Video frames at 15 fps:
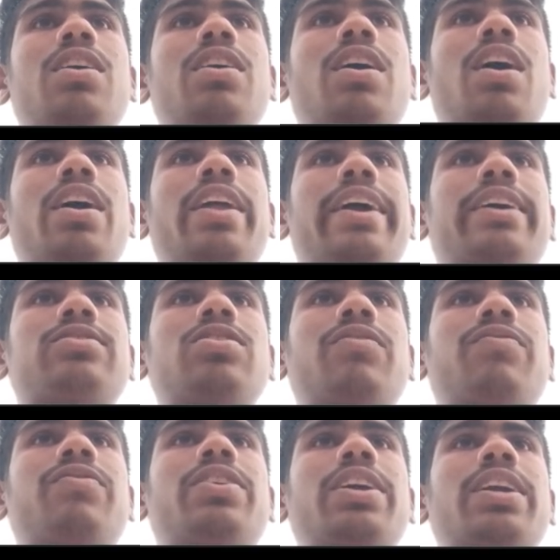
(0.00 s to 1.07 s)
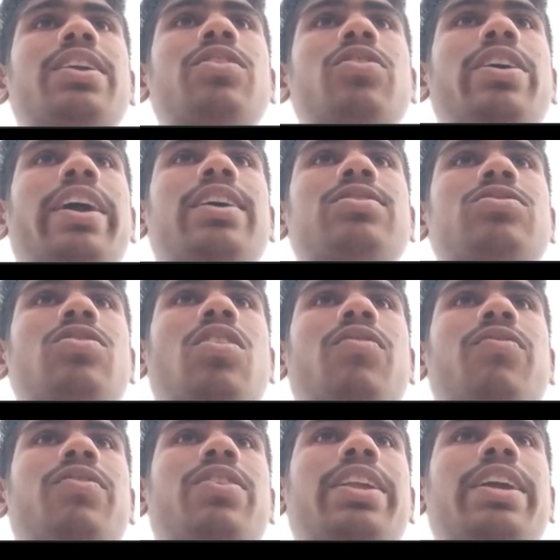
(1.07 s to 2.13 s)
x of t into x of
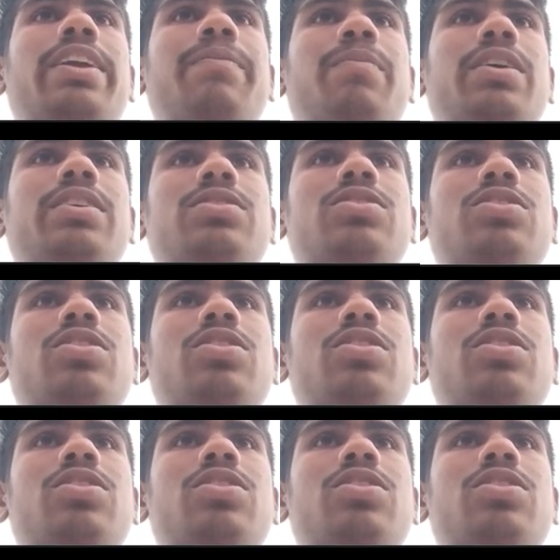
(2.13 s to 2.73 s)
t plus tau.